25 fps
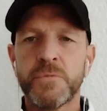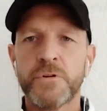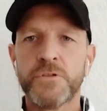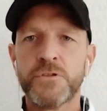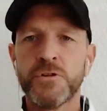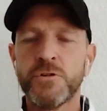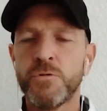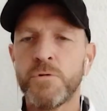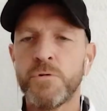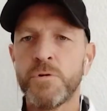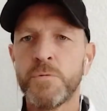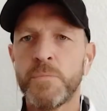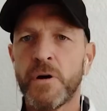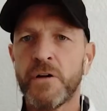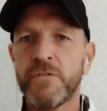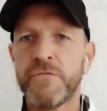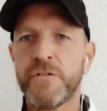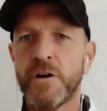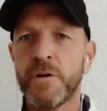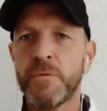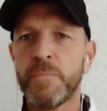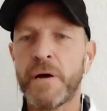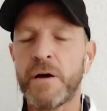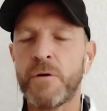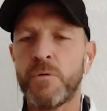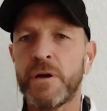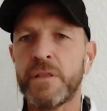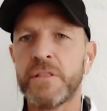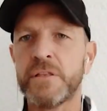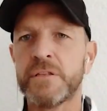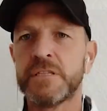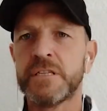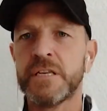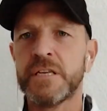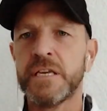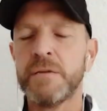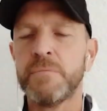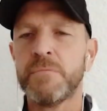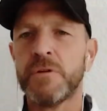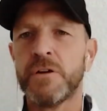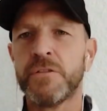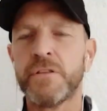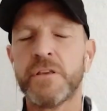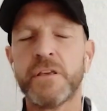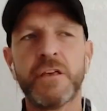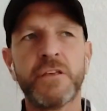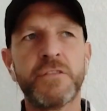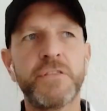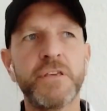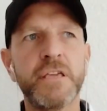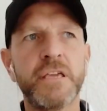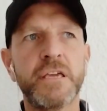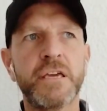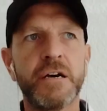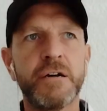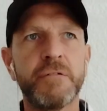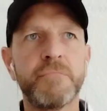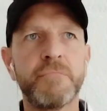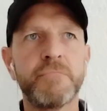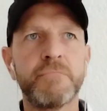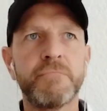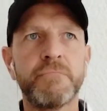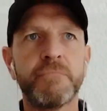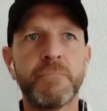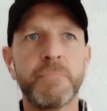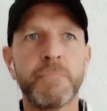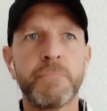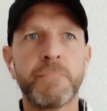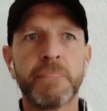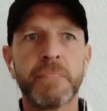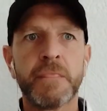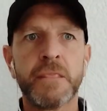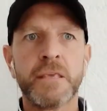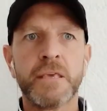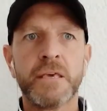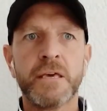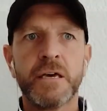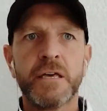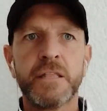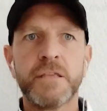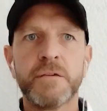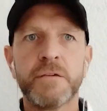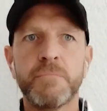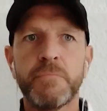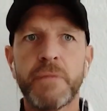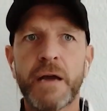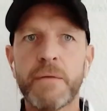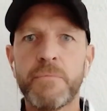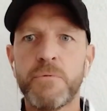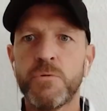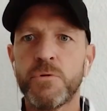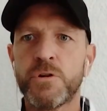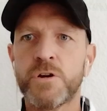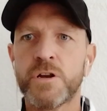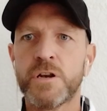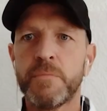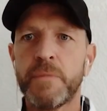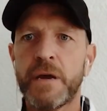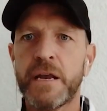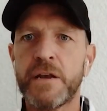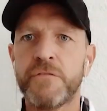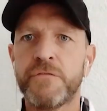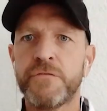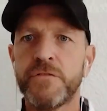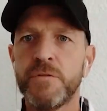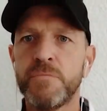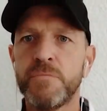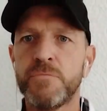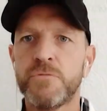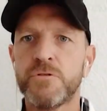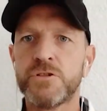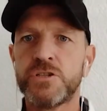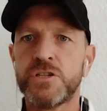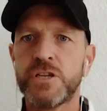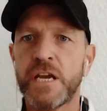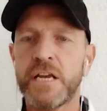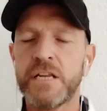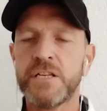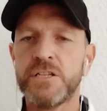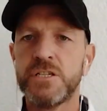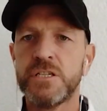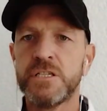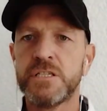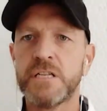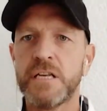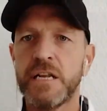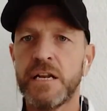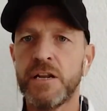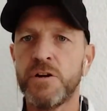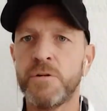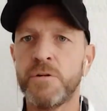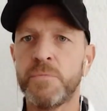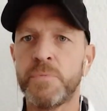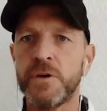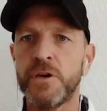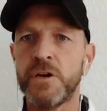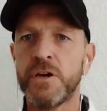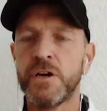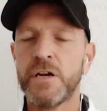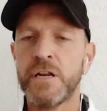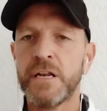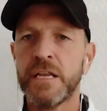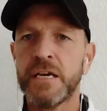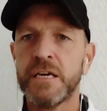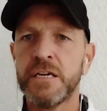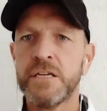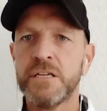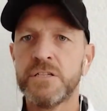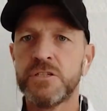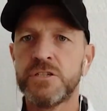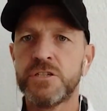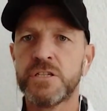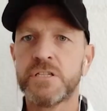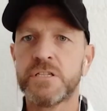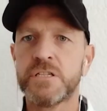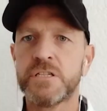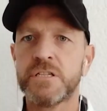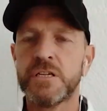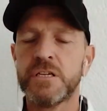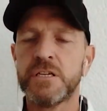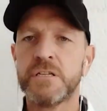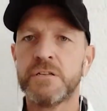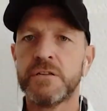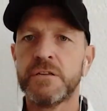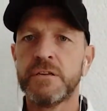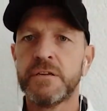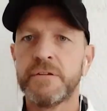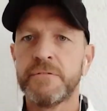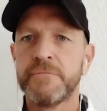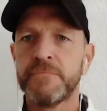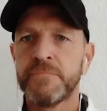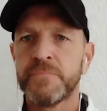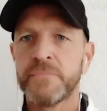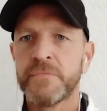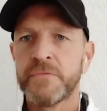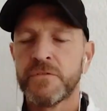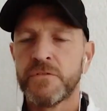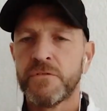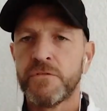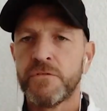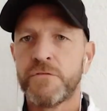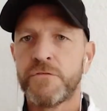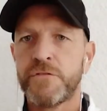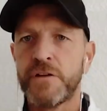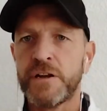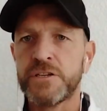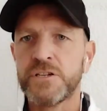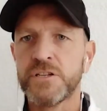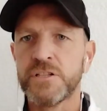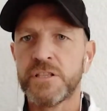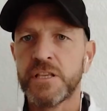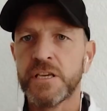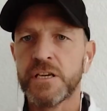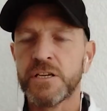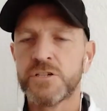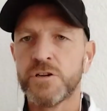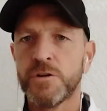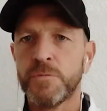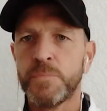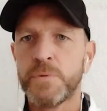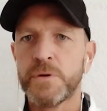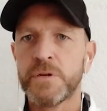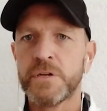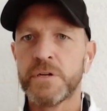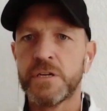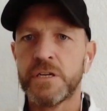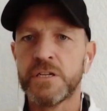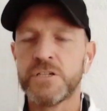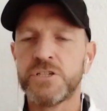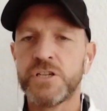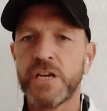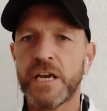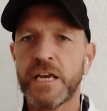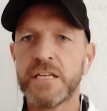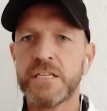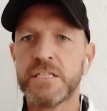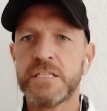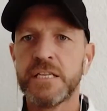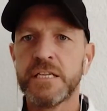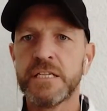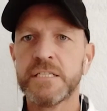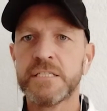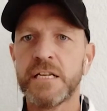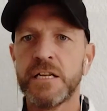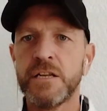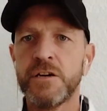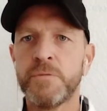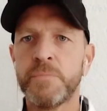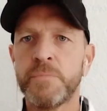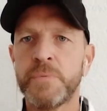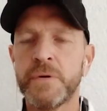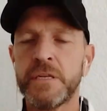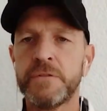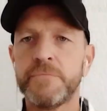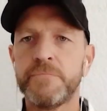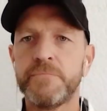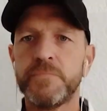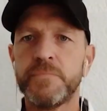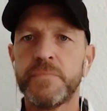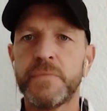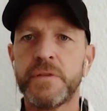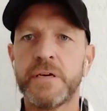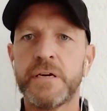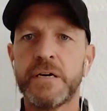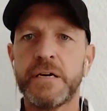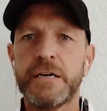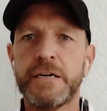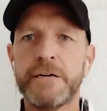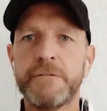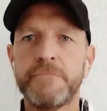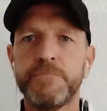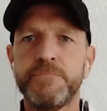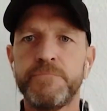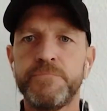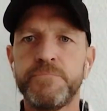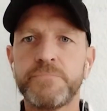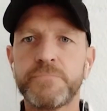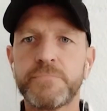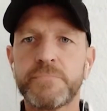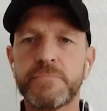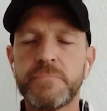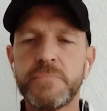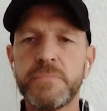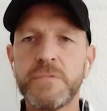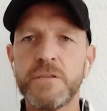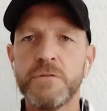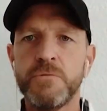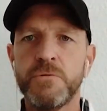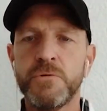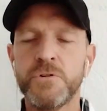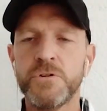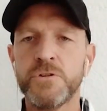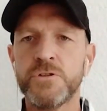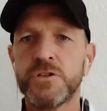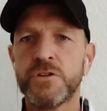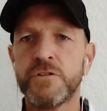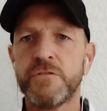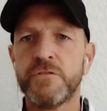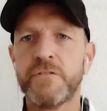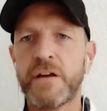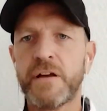But I thought we were by far a better way the team. I think maybe we could have made a few more changes a little bit earlier, just to freshen things up and change things a little bit. We